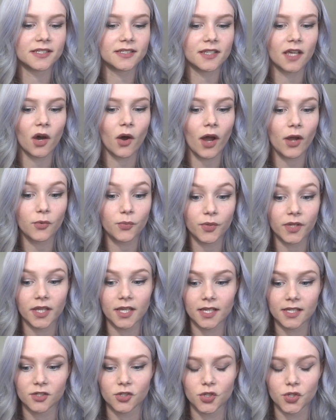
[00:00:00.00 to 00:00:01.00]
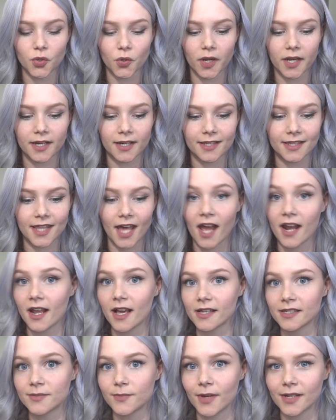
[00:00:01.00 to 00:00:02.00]
So I really enjoyed that
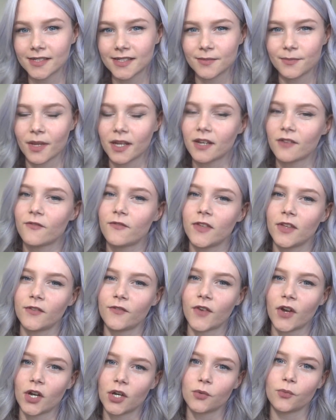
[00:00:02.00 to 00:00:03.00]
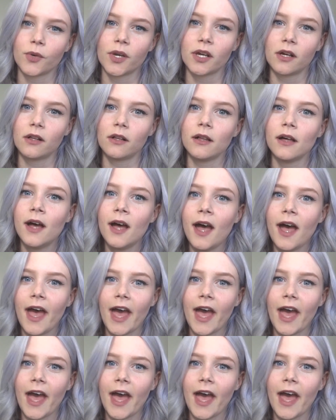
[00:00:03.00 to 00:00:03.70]
aspect. It made it feel very real.